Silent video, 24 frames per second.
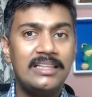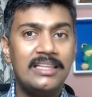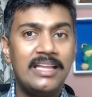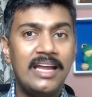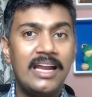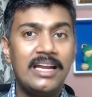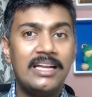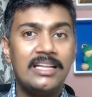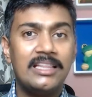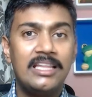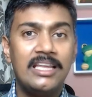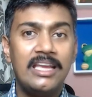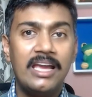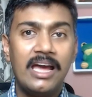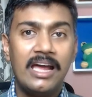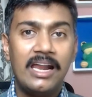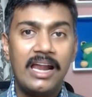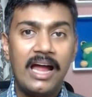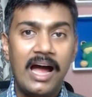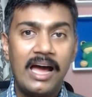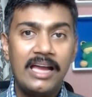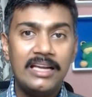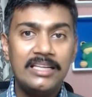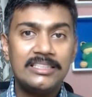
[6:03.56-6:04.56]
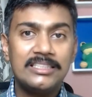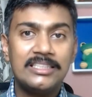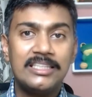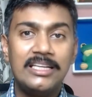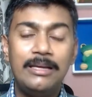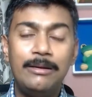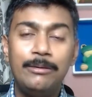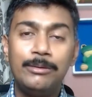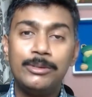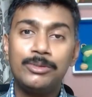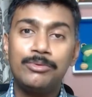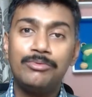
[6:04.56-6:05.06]
that there are
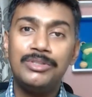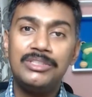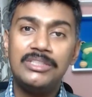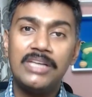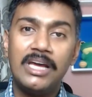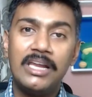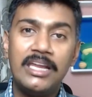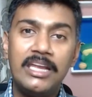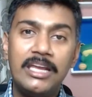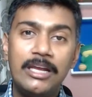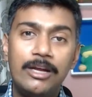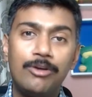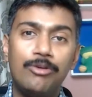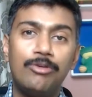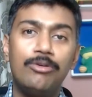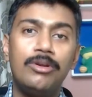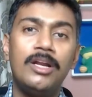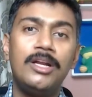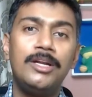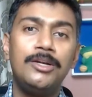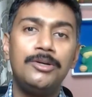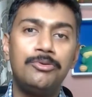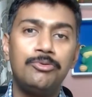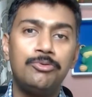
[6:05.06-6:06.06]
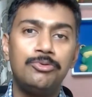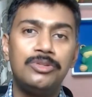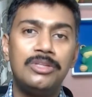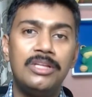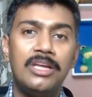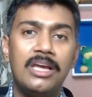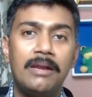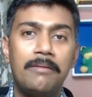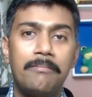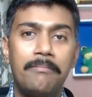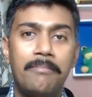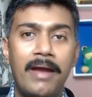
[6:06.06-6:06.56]
schemes which are equivalent to
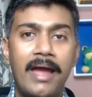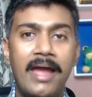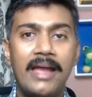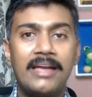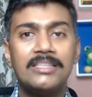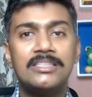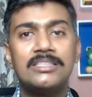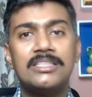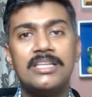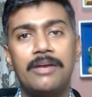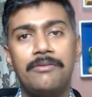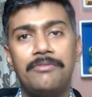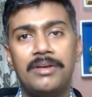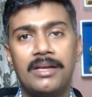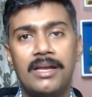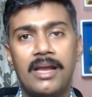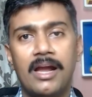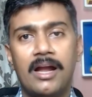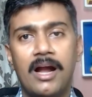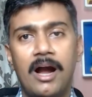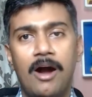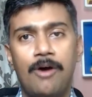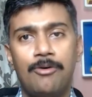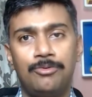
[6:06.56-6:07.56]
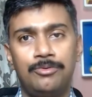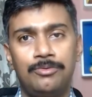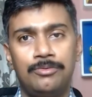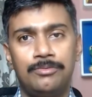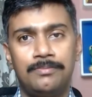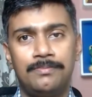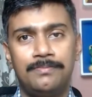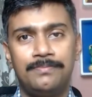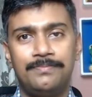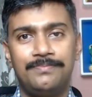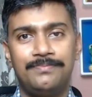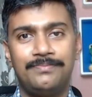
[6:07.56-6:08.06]
their bank saving account.
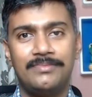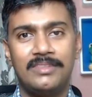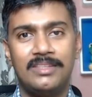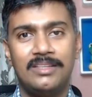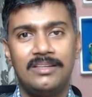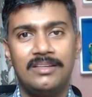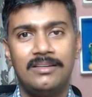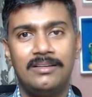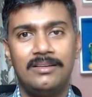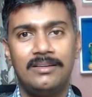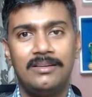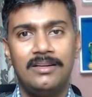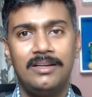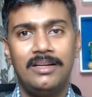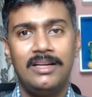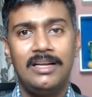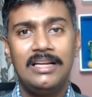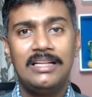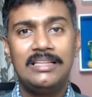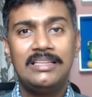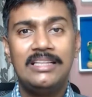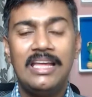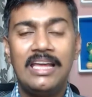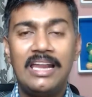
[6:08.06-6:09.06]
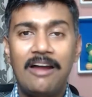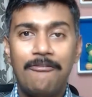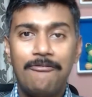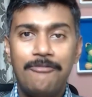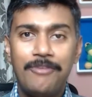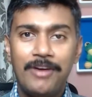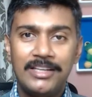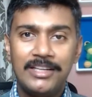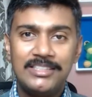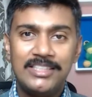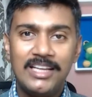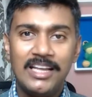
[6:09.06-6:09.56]
There are
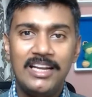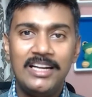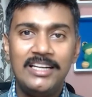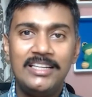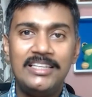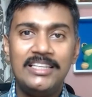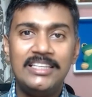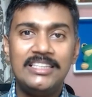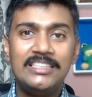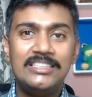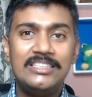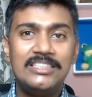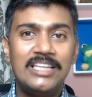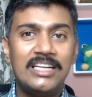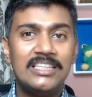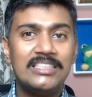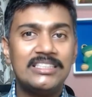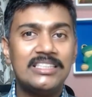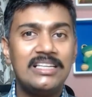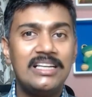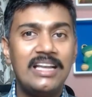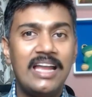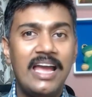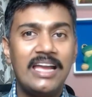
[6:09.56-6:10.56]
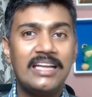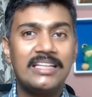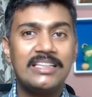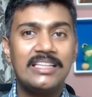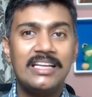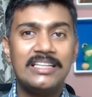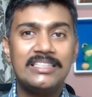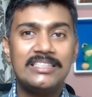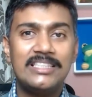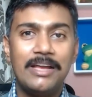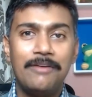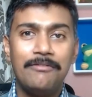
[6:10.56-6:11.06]
facilities just like
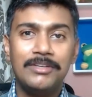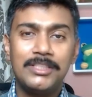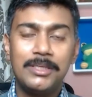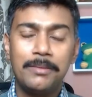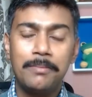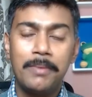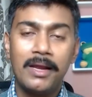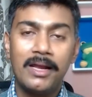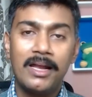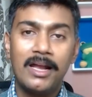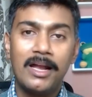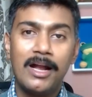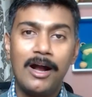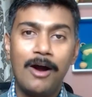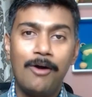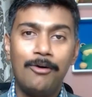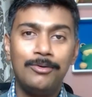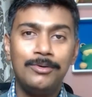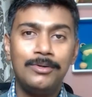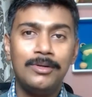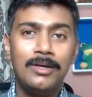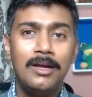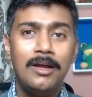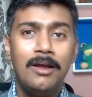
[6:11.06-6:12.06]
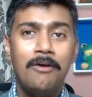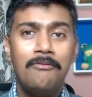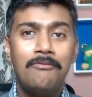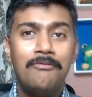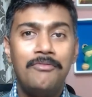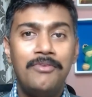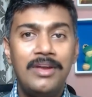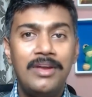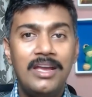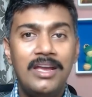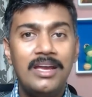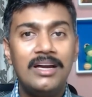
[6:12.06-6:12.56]
their savings bank account
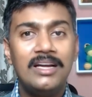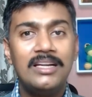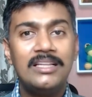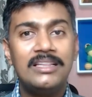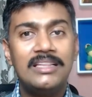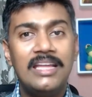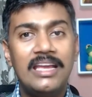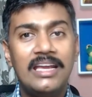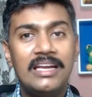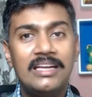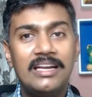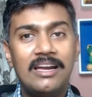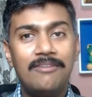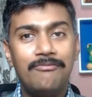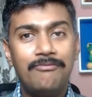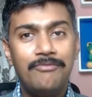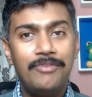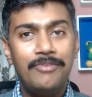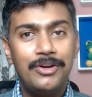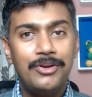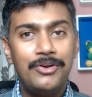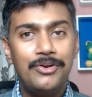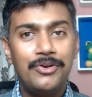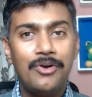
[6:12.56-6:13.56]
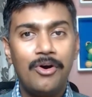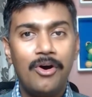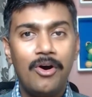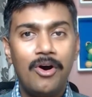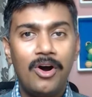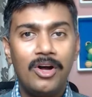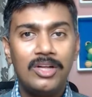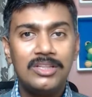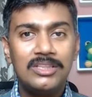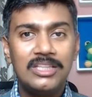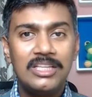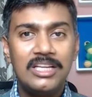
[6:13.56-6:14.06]
where they can
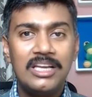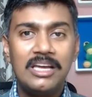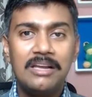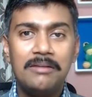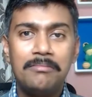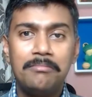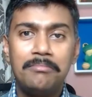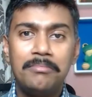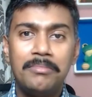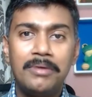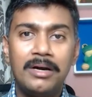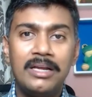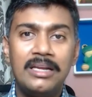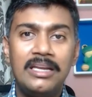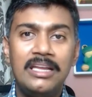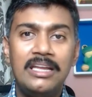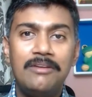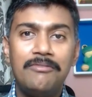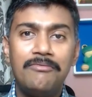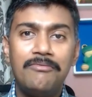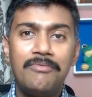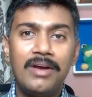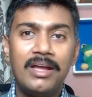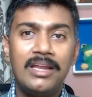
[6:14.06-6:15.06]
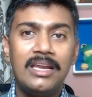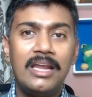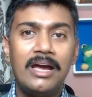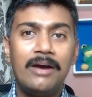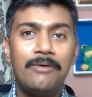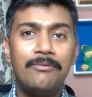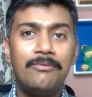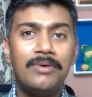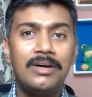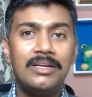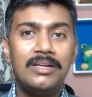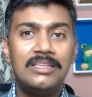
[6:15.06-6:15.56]
withdraw their money
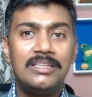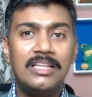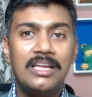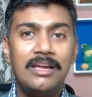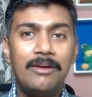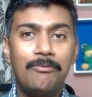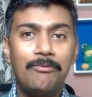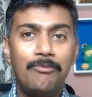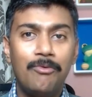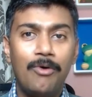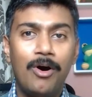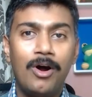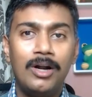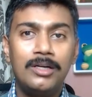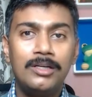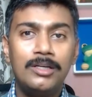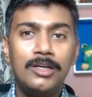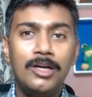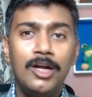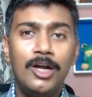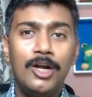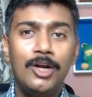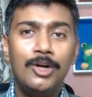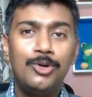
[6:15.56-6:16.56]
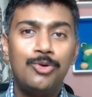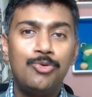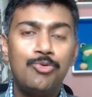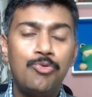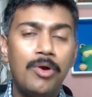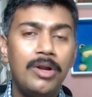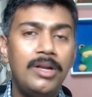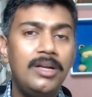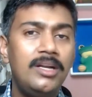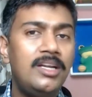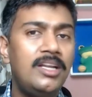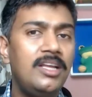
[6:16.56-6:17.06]
whenever they want,
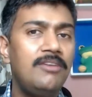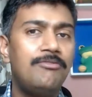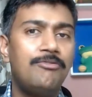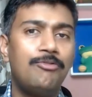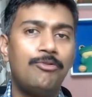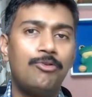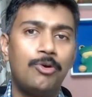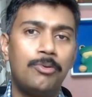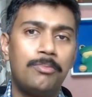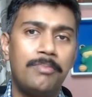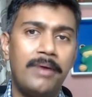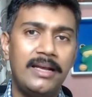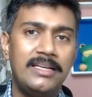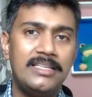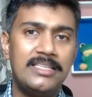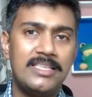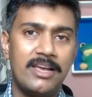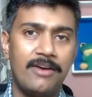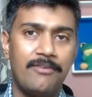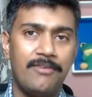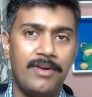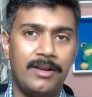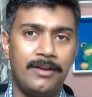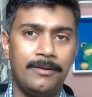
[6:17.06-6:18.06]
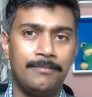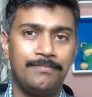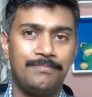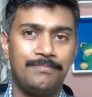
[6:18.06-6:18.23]
twenty-four by seven.